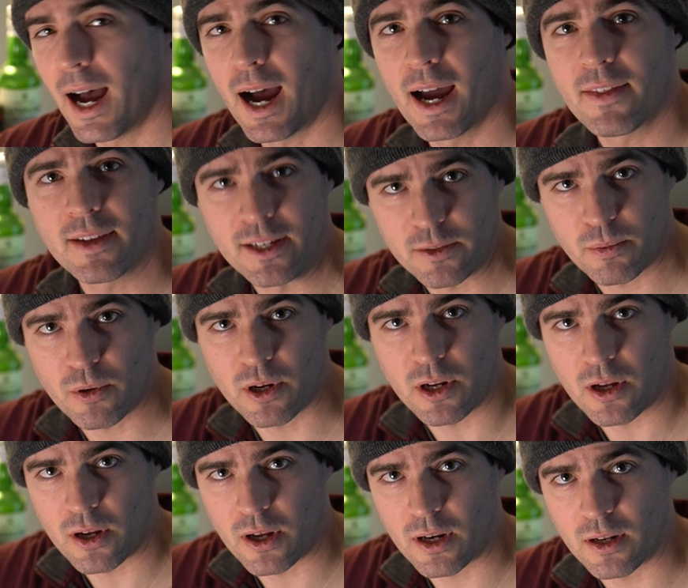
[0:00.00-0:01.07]
I think it's pretty
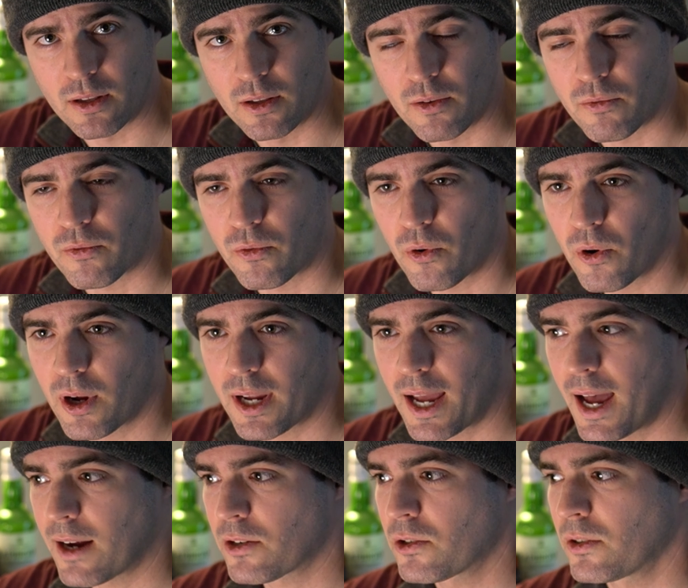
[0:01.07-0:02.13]
good. Laphroaig
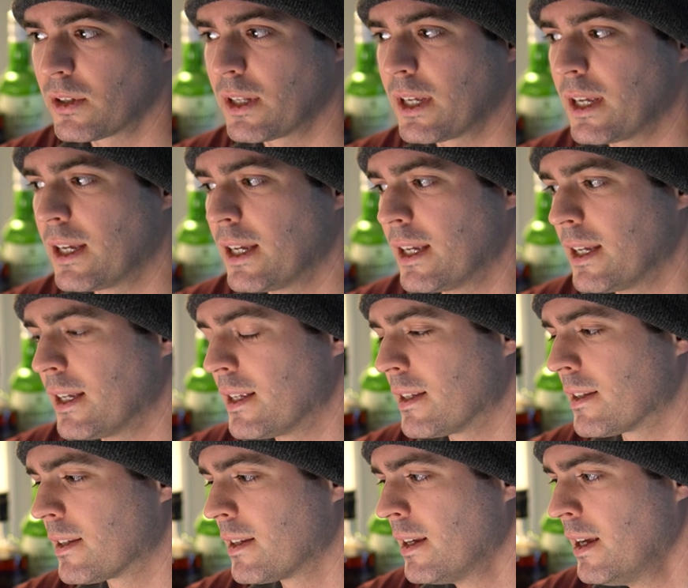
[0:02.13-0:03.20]
actually
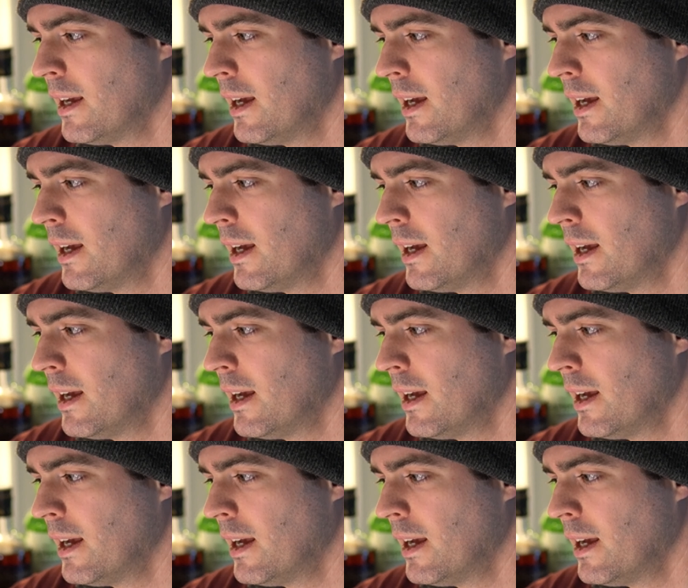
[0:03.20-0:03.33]
is,